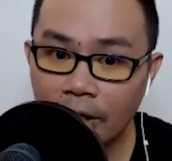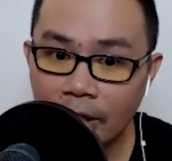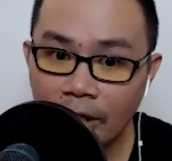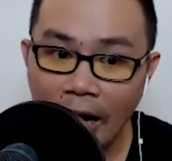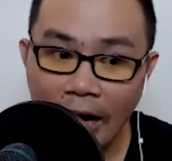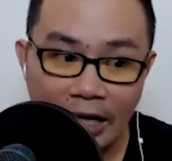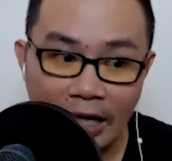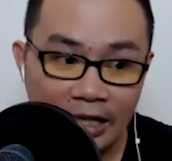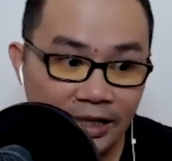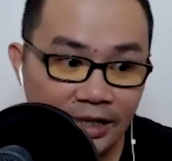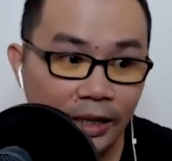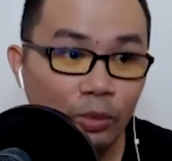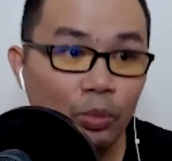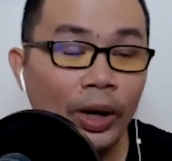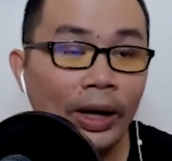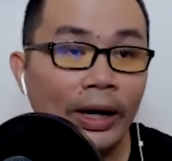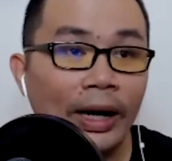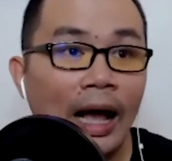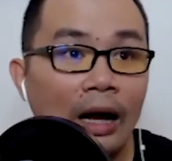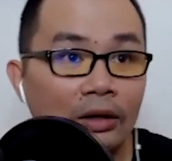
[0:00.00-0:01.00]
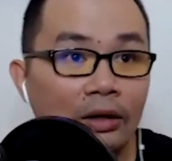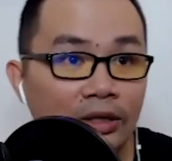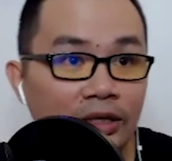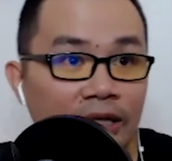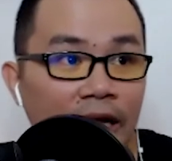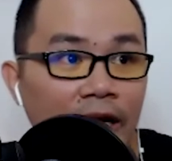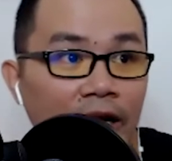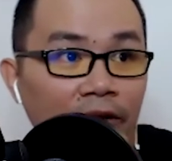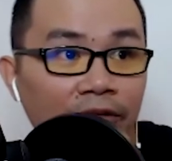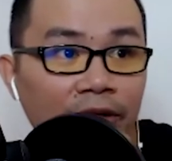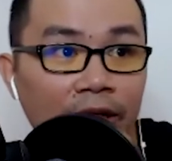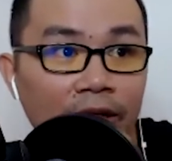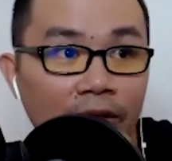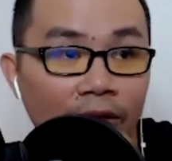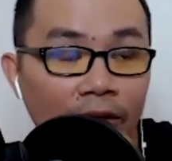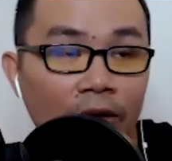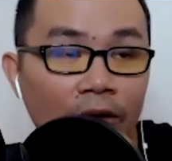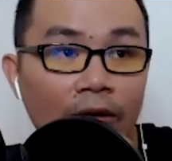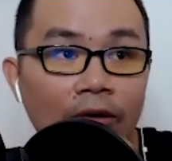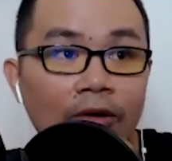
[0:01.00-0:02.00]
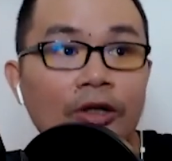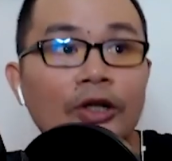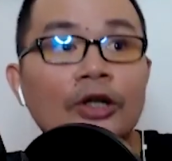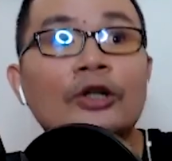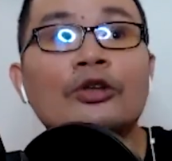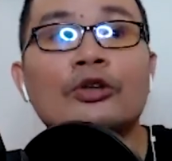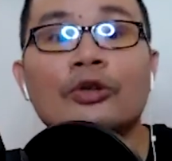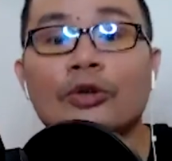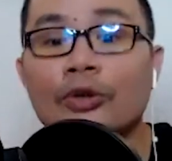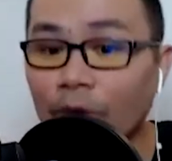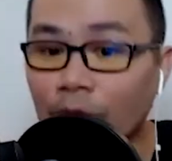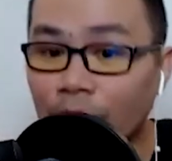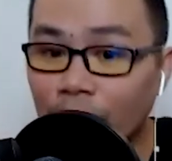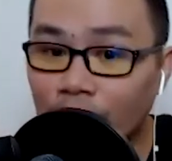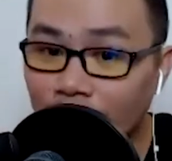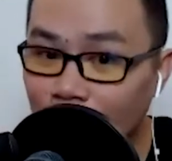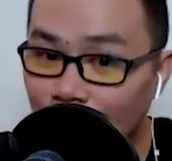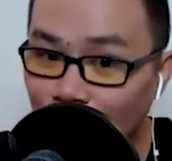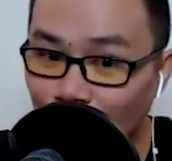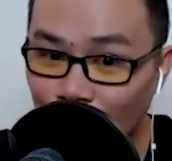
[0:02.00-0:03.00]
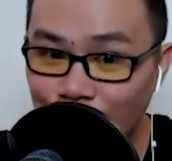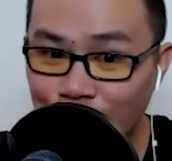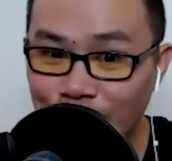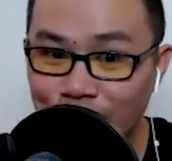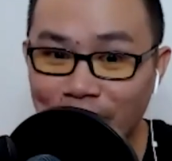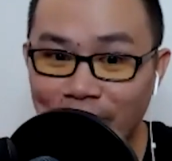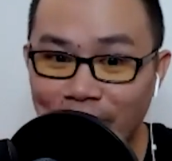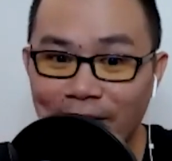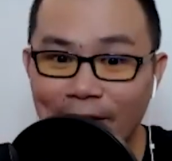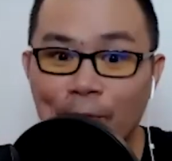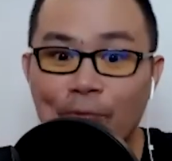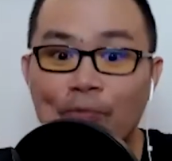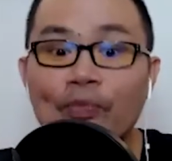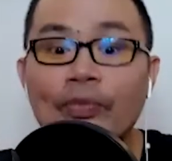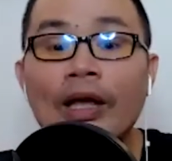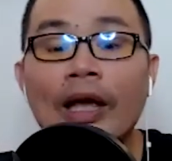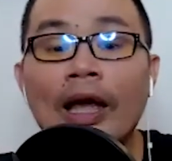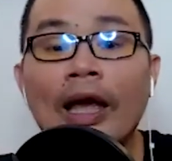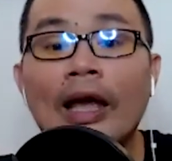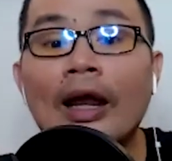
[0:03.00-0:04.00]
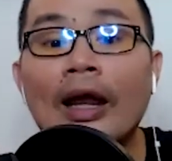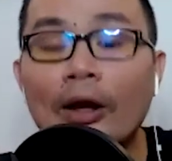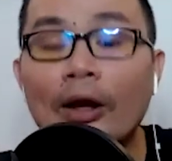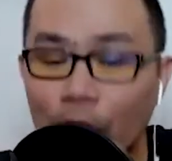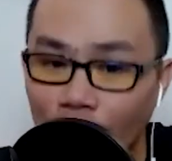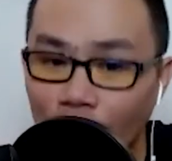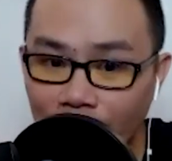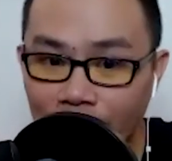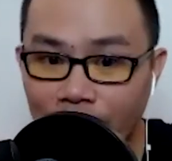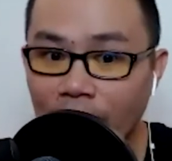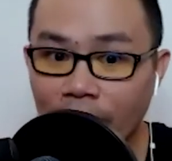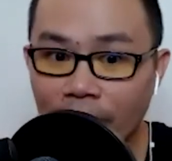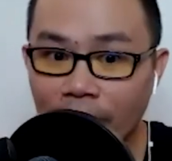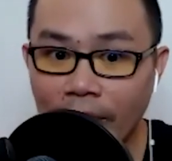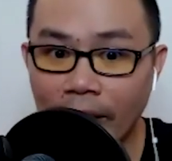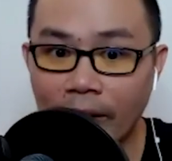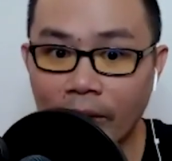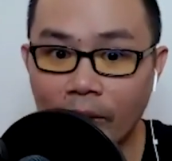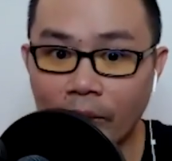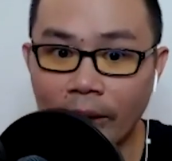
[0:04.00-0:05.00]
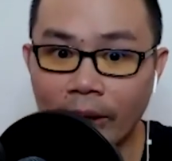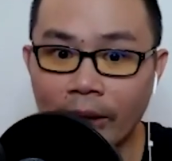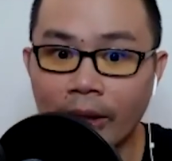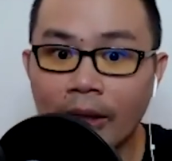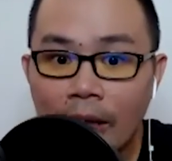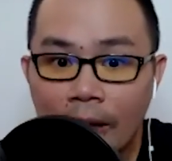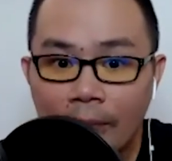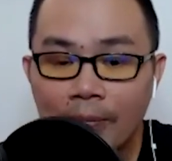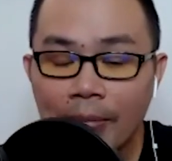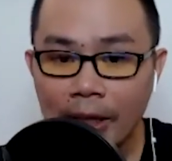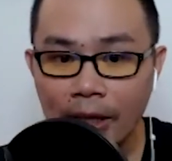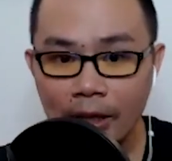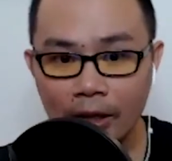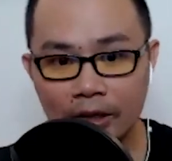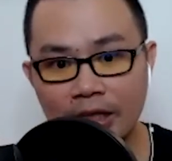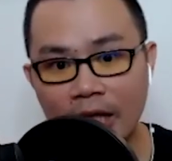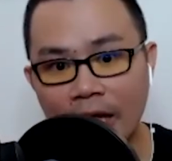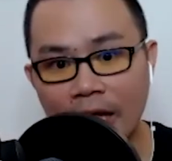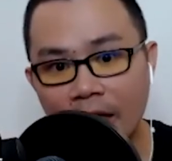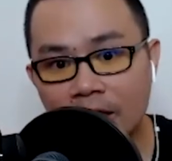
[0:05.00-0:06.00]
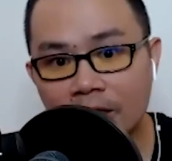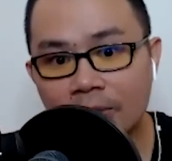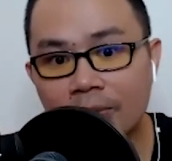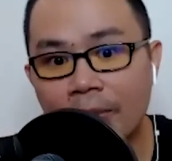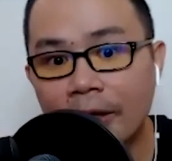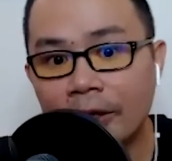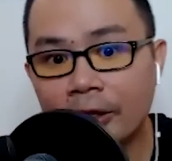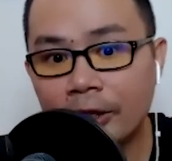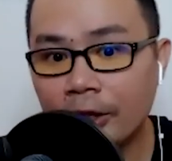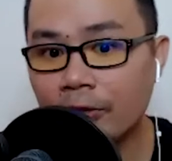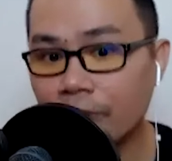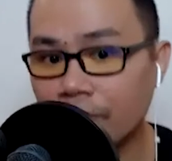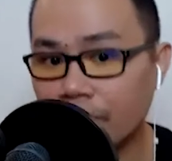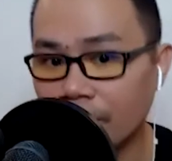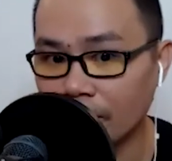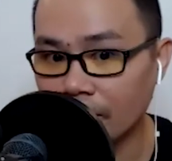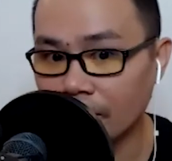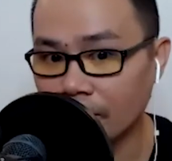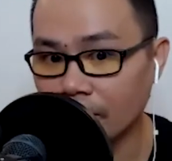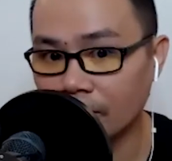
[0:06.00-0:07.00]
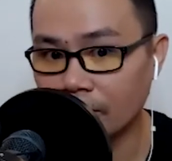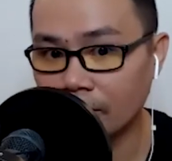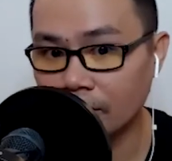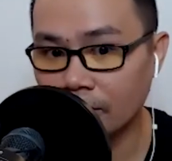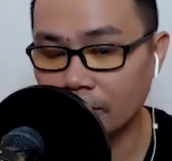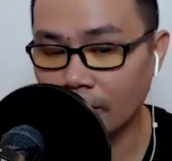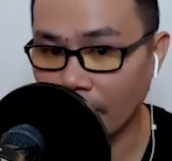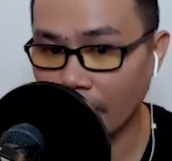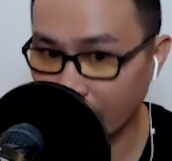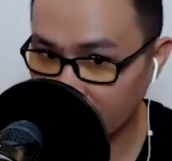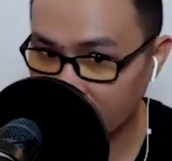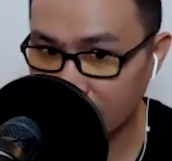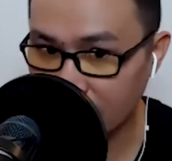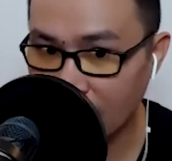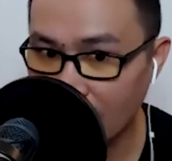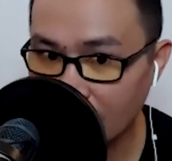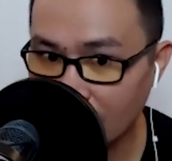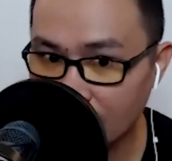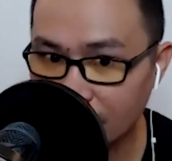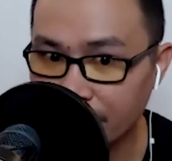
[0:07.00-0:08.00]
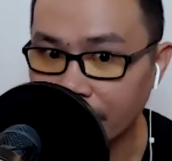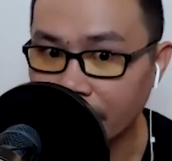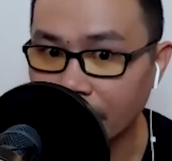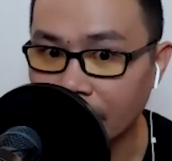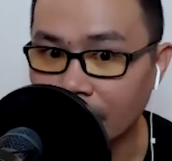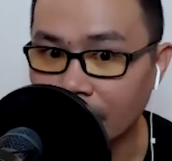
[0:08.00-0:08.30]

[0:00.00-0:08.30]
I still went outside of the door to go to the grocery and then cook for her right away because that is my duty as a husband.